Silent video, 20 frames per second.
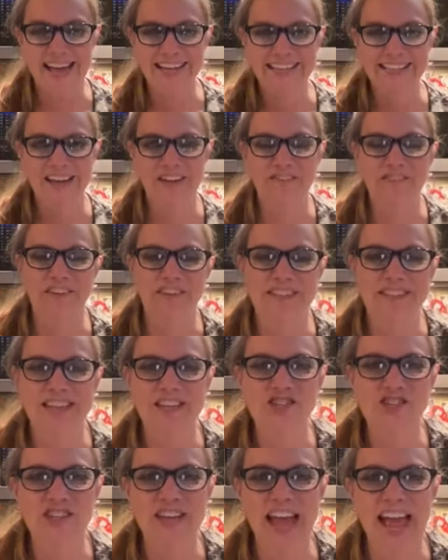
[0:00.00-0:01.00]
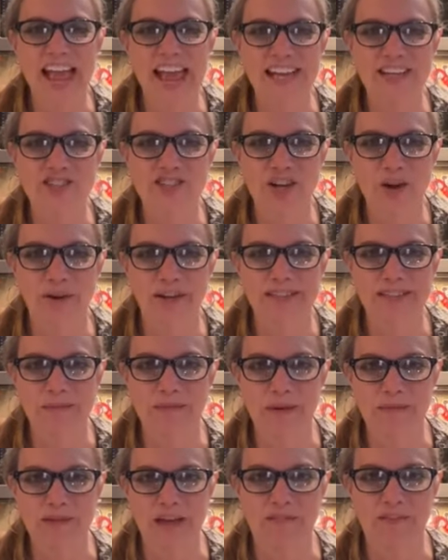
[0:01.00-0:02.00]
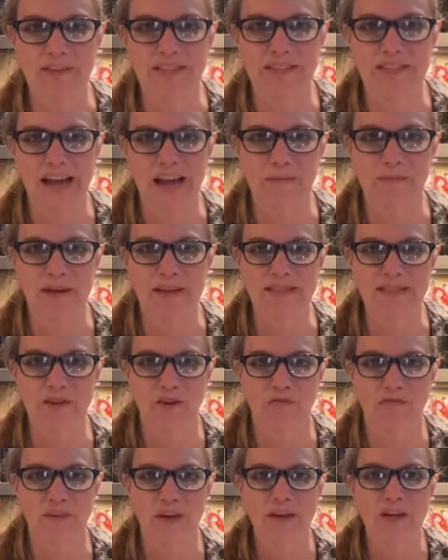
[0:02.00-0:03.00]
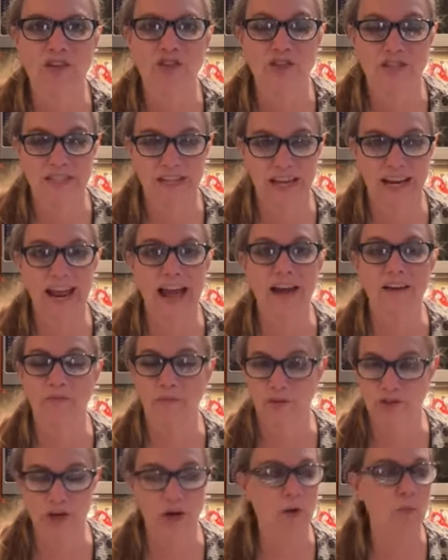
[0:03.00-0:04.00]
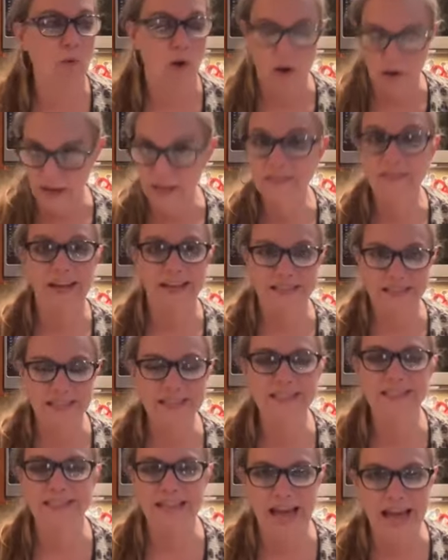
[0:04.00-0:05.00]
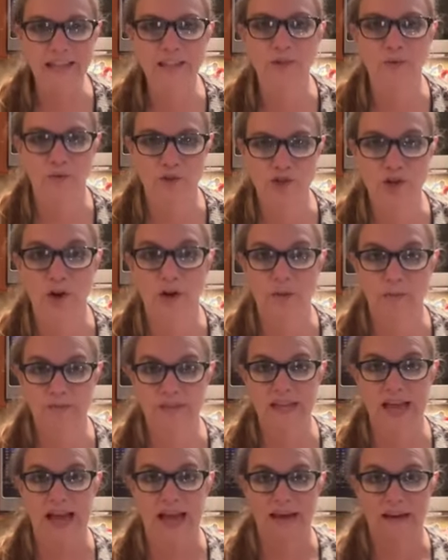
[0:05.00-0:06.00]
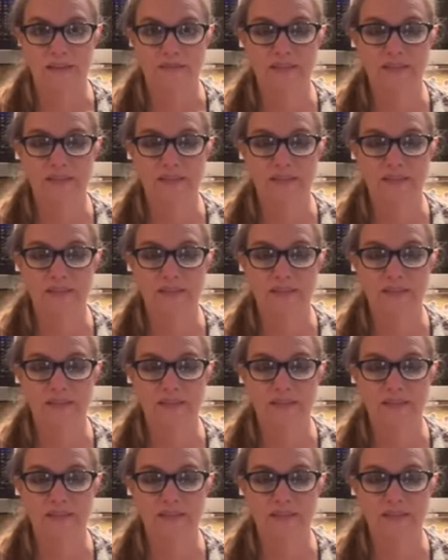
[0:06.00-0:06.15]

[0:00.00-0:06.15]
Yeah, Phyllis says, yay, Jody. Sometimes I have to psych myself just to get out of the chair and walk. That's exactly where Jody was at.